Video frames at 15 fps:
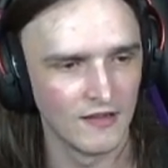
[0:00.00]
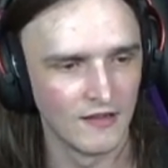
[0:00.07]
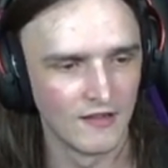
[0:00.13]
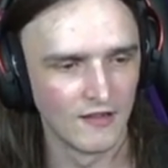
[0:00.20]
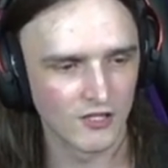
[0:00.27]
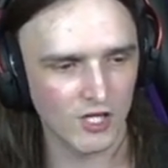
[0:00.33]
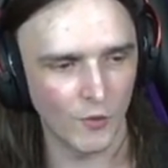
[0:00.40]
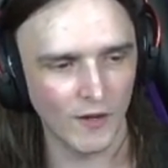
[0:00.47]

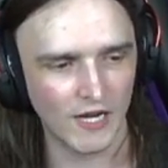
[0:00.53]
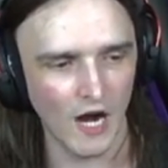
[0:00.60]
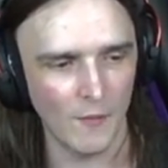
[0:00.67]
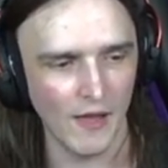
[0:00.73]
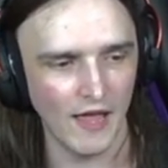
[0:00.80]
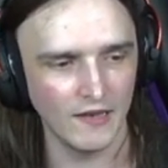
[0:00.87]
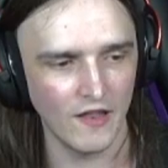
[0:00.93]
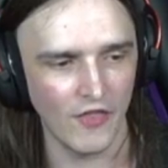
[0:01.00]
So we come
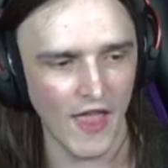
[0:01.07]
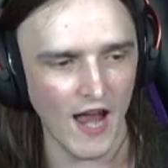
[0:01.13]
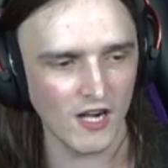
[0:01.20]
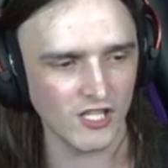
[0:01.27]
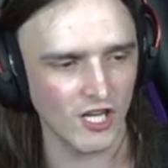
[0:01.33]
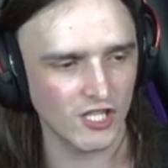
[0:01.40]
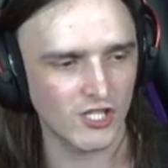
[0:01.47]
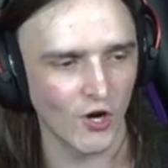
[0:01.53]
in. There's
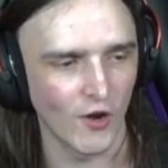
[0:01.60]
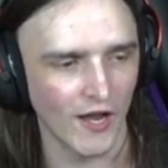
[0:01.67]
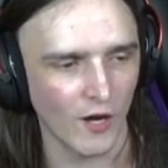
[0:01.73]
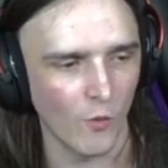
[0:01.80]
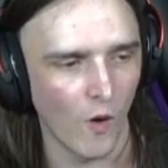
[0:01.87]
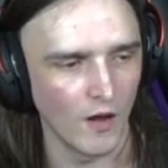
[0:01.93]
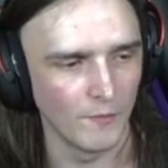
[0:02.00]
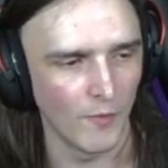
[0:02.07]
a Sonic
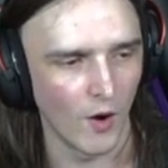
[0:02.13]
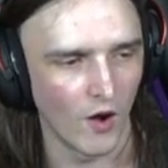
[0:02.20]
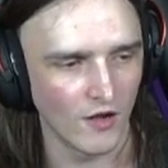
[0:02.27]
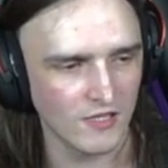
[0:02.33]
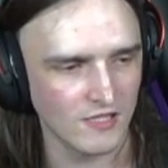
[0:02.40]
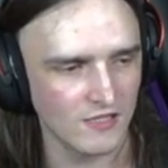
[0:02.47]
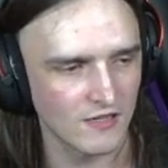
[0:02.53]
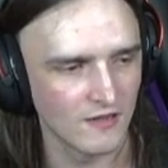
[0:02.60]
1 boss.